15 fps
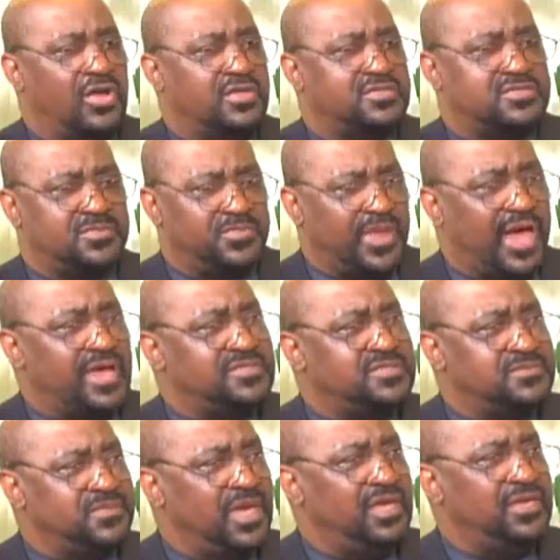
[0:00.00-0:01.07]
supplies
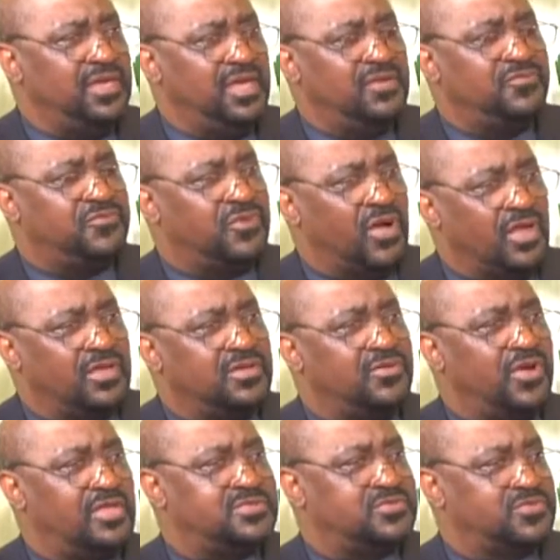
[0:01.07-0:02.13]
you may need for all of the
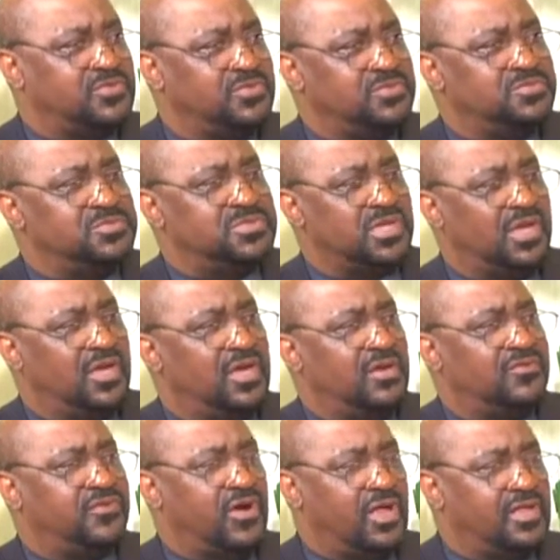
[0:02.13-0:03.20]
restrooms,
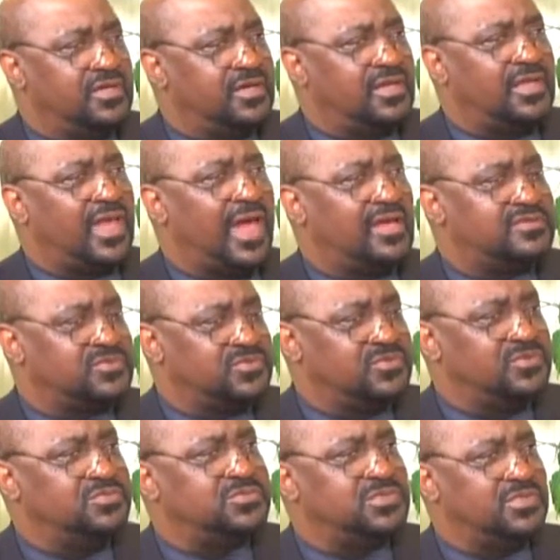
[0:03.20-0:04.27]
for all of the
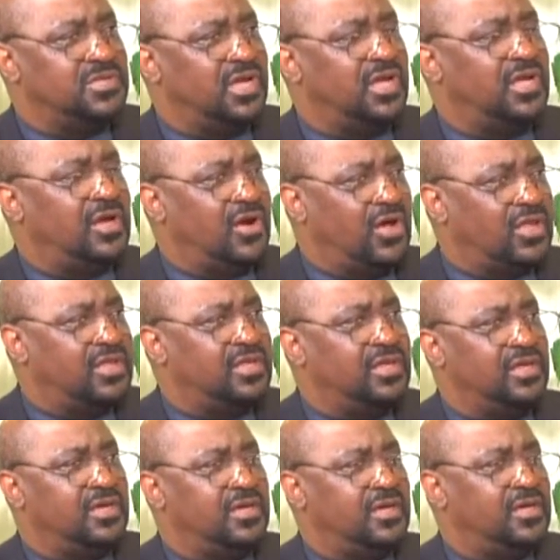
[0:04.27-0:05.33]
classrooms, and all of
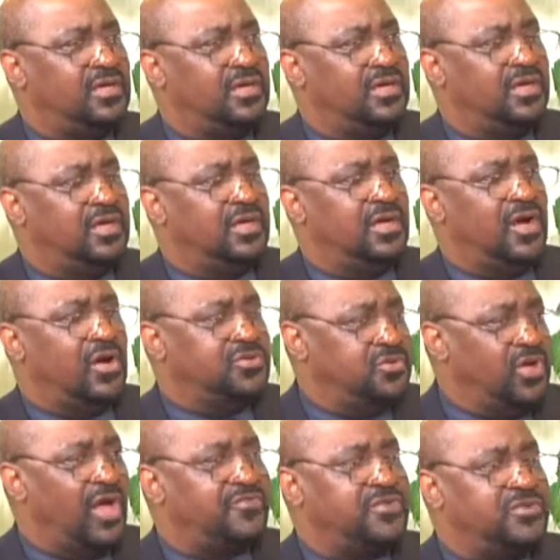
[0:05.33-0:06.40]
the, you
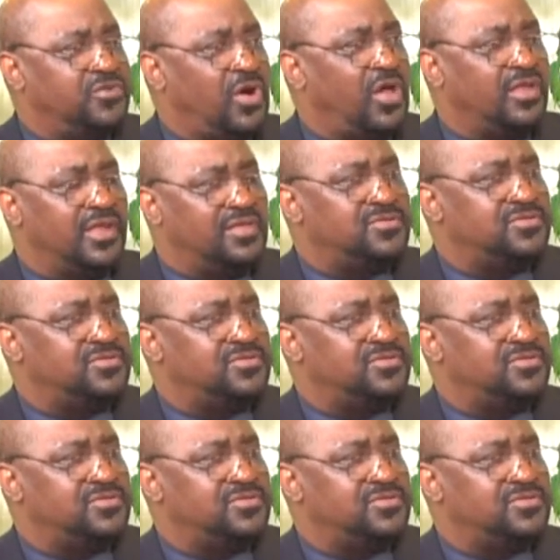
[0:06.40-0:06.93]
have to do all of that